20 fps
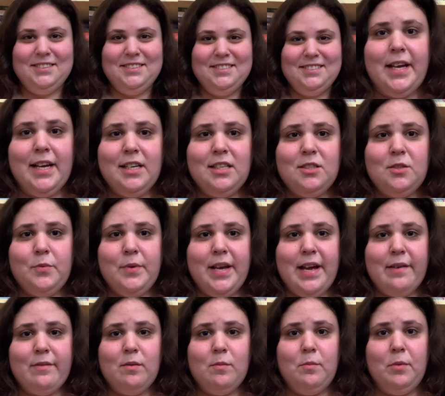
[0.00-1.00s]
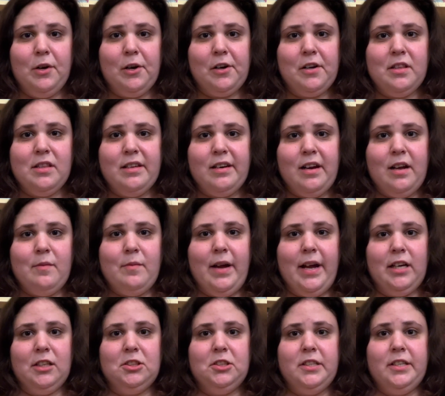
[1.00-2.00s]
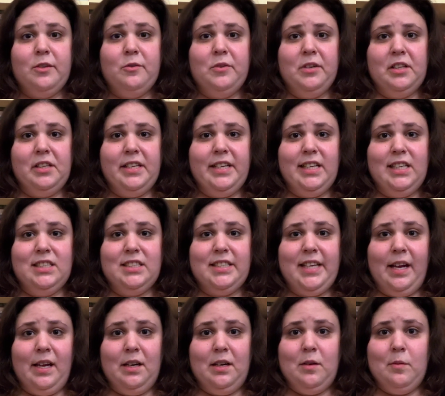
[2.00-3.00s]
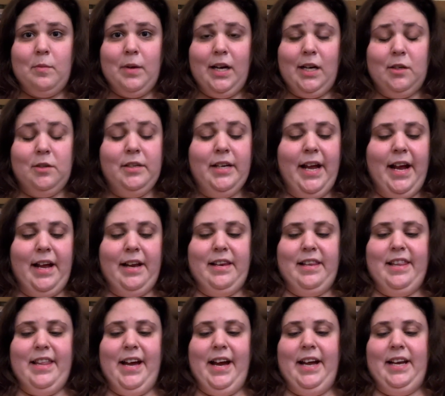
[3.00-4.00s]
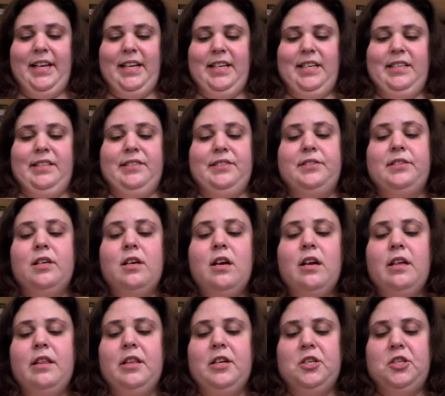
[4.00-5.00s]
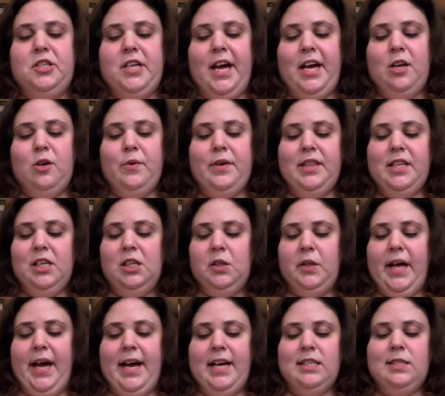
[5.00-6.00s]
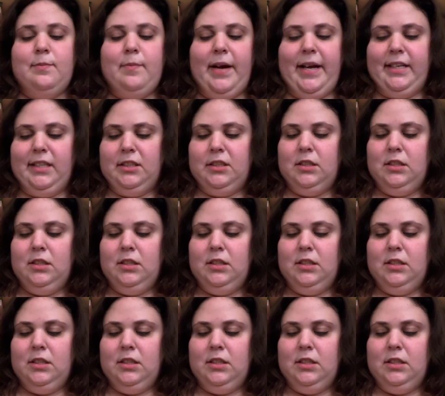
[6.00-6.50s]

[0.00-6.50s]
Next, we have a book that I'm actually really excited about, and that is The Shadow in the Glass by,